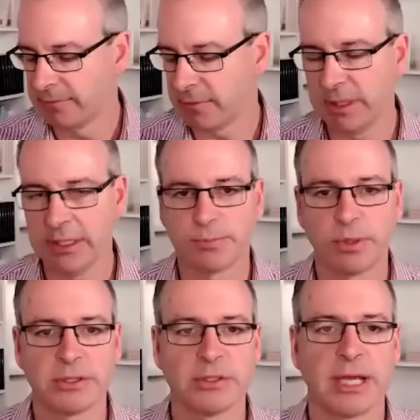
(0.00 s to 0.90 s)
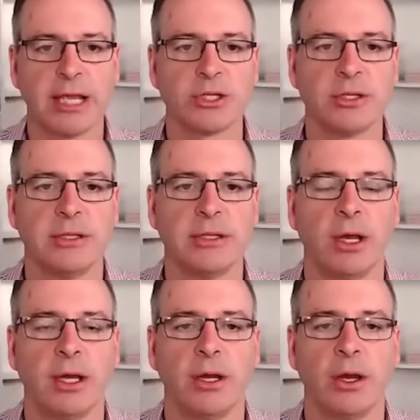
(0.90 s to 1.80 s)
his presentation
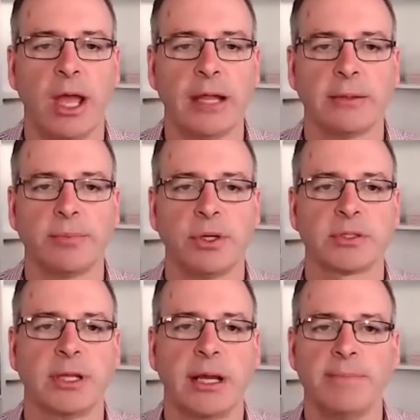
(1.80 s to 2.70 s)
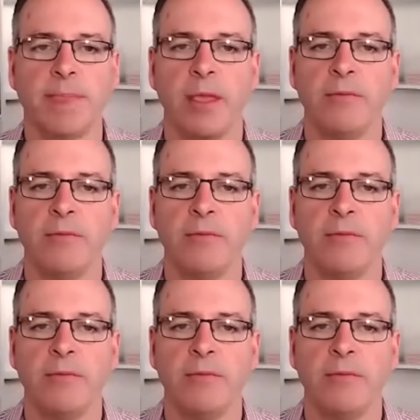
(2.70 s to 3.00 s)
at the press club.